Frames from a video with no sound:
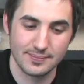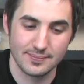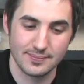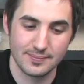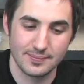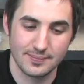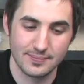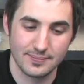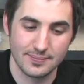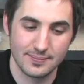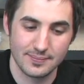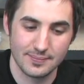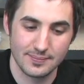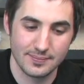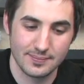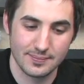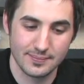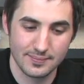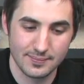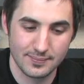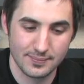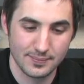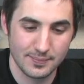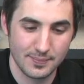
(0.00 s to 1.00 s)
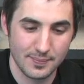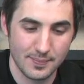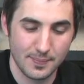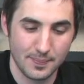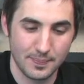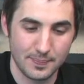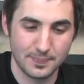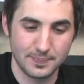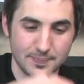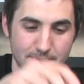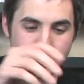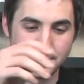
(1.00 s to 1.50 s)

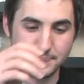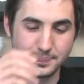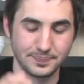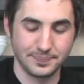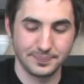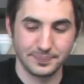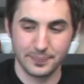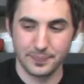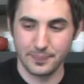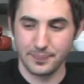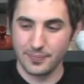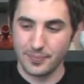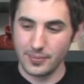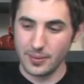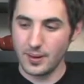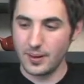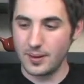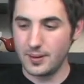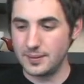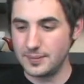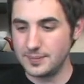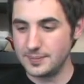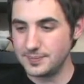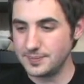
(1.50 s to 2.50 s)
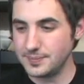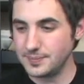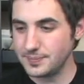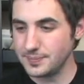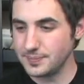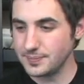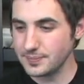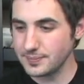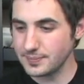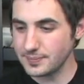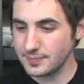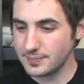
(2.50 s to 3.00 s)

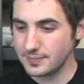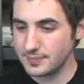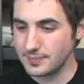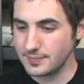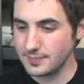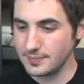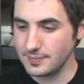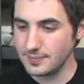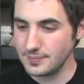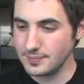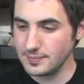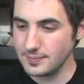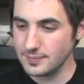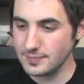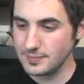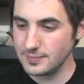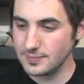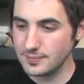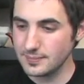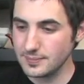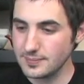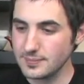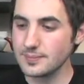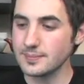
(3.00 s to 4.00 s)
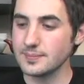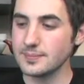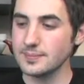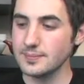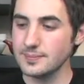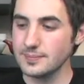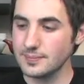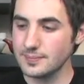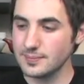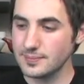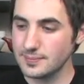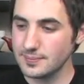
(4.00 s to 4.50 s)

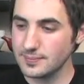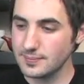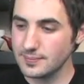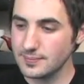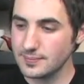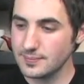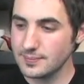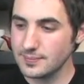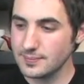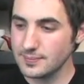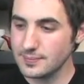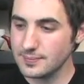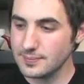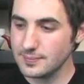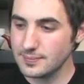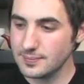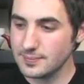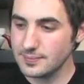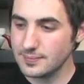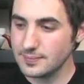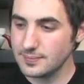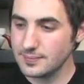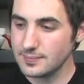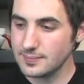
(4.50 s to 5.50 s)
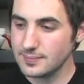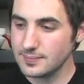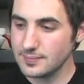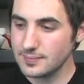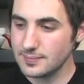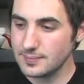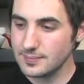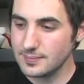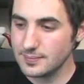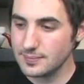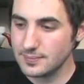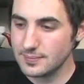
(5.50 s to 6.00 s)

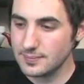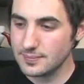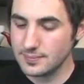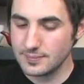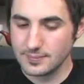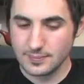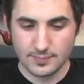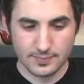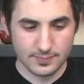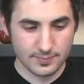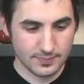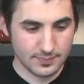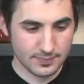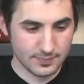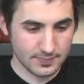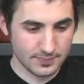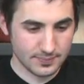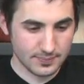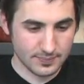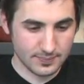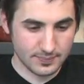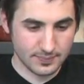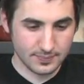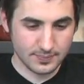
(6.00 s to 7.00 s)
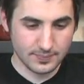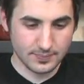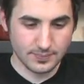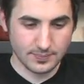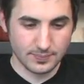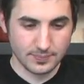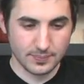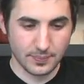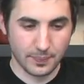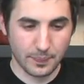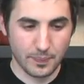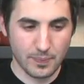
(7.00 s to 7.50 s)

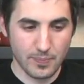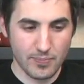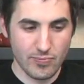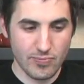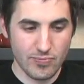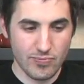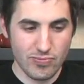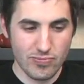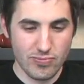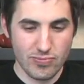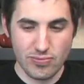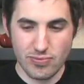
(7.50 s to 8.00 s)
The person shown says nothing.